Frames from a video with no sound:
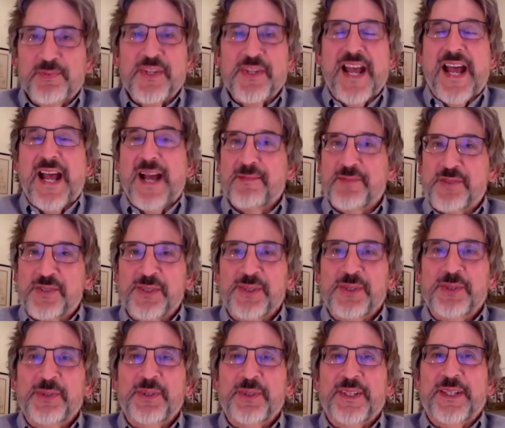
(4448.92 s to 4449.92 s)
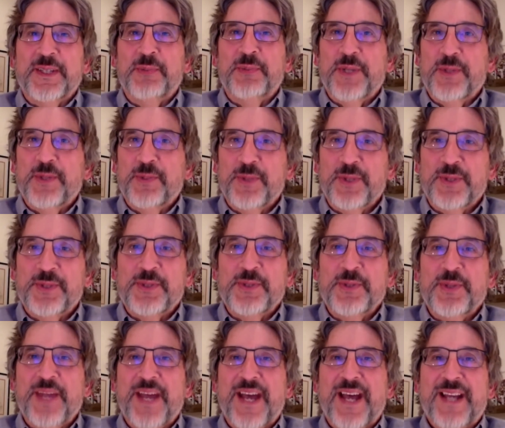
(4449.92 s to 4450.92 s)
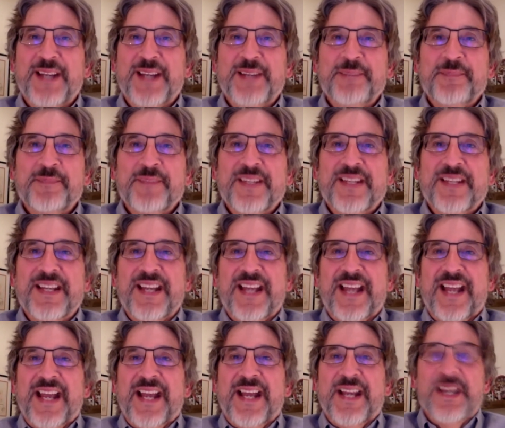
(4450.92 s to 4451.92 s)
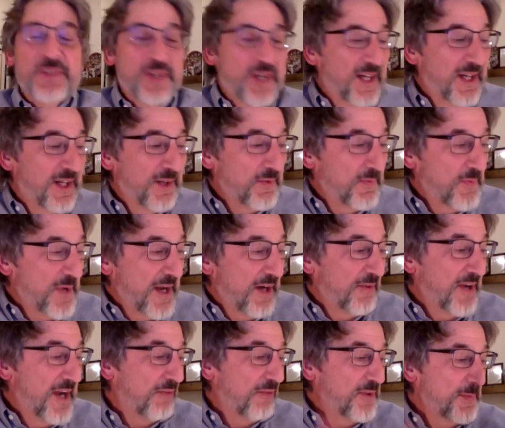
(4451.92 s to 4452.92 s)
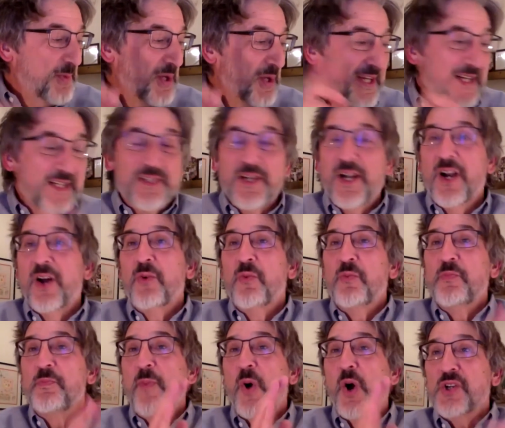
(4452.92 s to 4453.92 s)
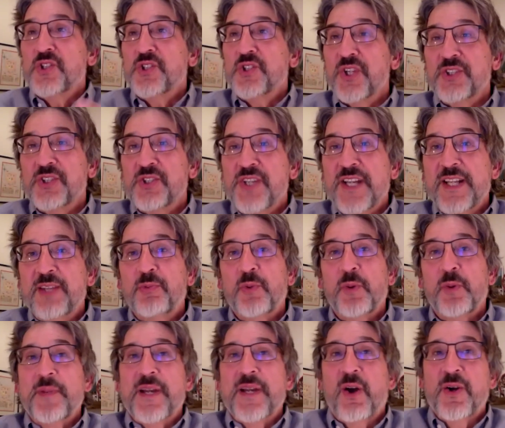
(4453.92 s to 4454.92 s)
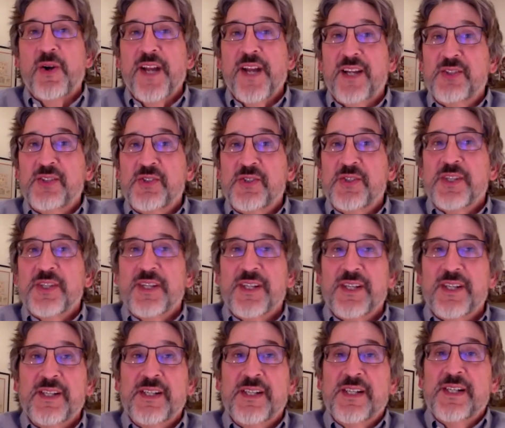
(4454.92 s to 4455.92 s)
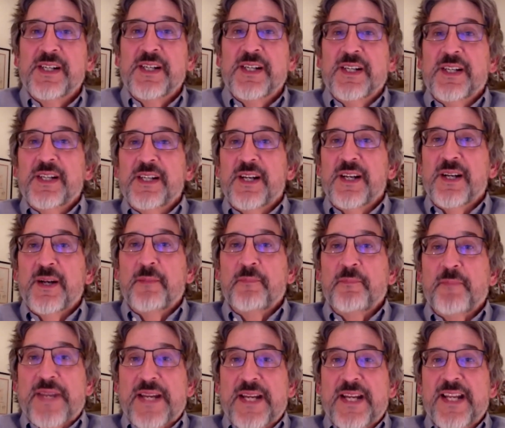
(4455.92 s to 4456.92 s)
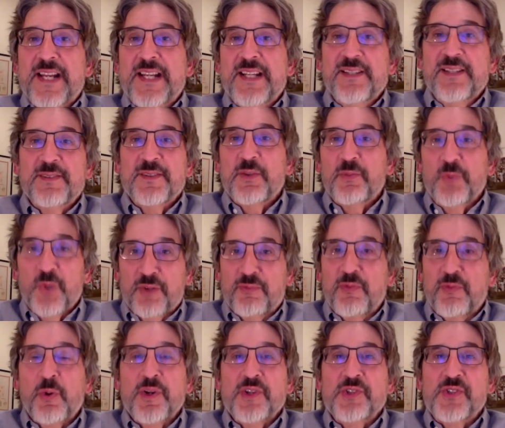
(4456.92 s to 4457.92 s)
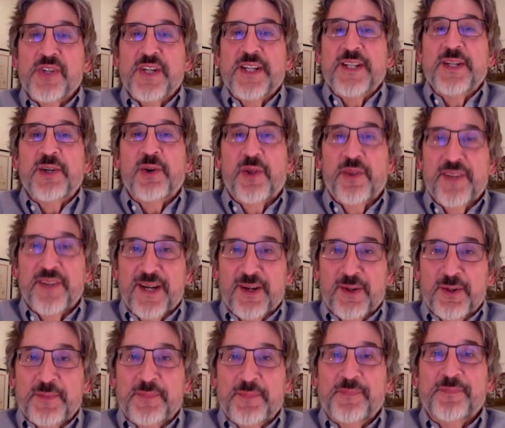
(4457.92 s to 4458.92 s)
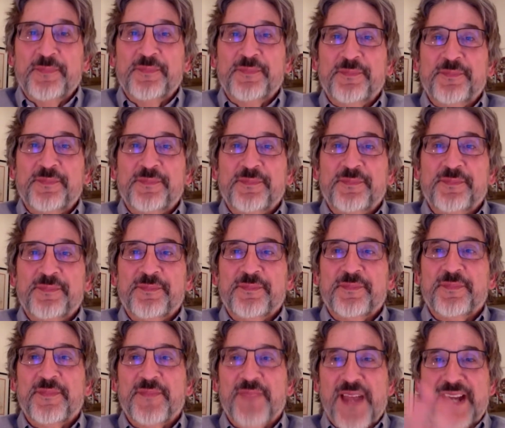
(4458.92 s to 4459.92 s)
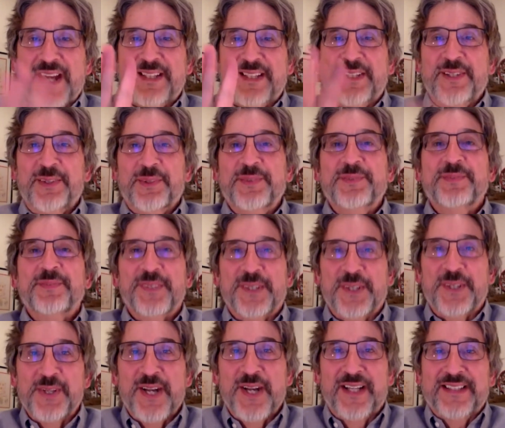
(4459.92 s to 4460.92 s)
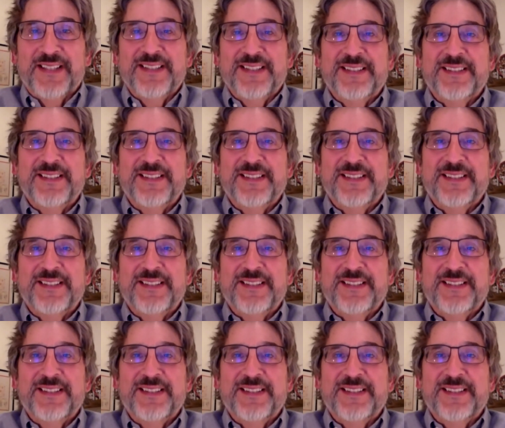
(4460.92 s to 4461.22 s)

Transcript: Absolutely, we will do that. And everybody, March 16th will be our next meeting. I look forward to seeing you all there. Thank you and good night.